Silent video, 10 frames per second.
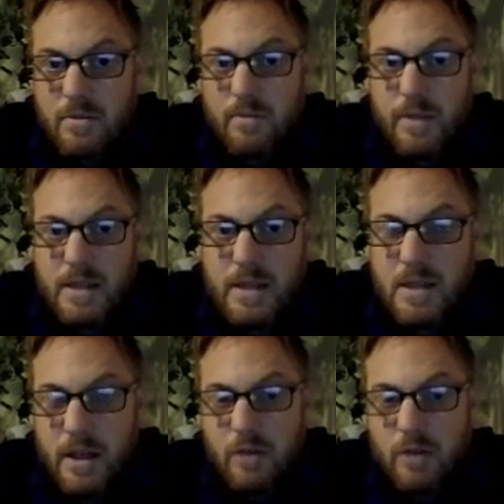please
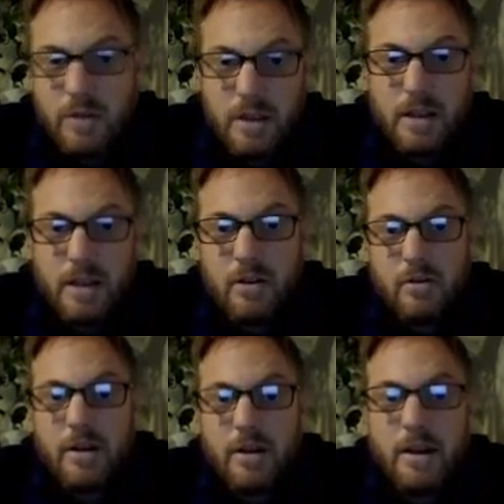click on the link,
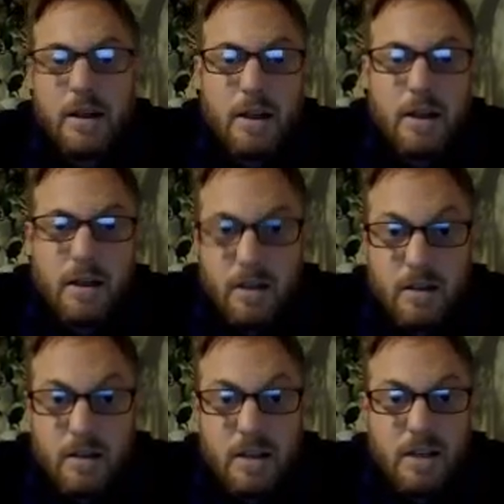alright, and I'll
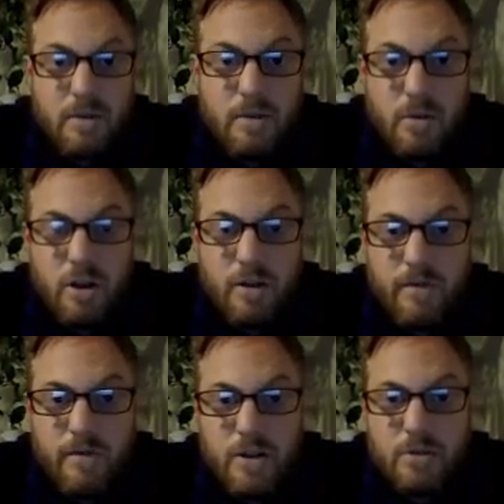give you a good
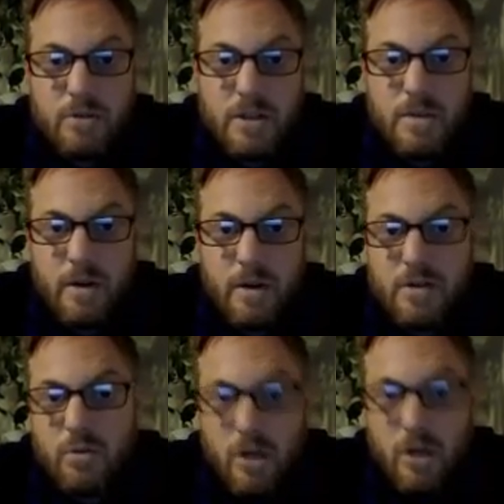visual experience
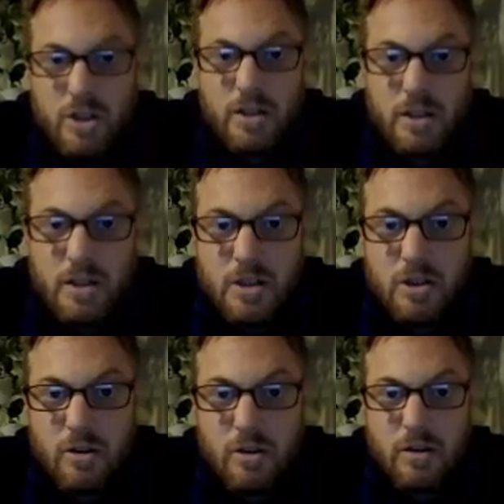of what agility should
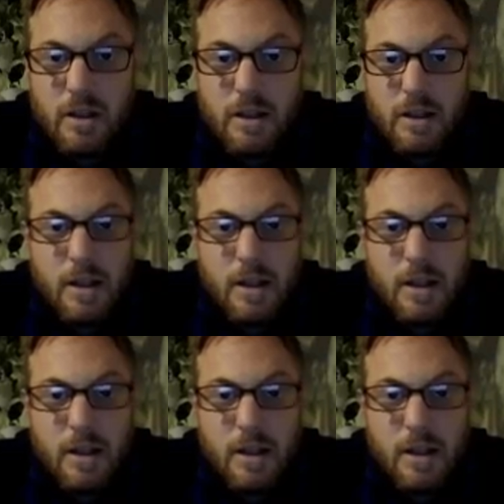look like.